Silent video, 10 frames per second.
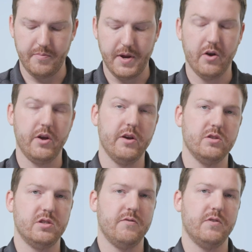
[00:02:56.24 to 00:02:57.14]
barriers,
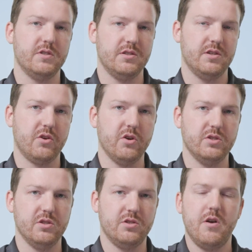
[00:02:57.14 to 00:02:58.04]
differences in goods
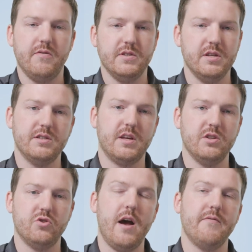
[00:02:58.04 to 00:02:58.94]
and services can
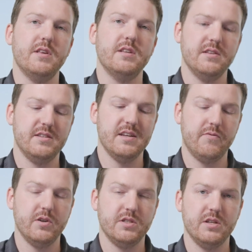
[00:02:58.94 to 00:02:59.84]
drive these
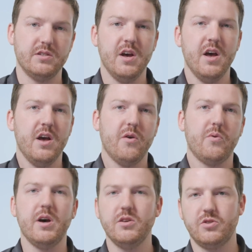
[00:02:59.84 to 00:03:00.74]
differences. We
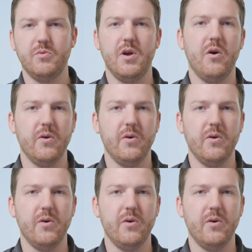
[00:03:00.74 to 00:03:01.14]
also know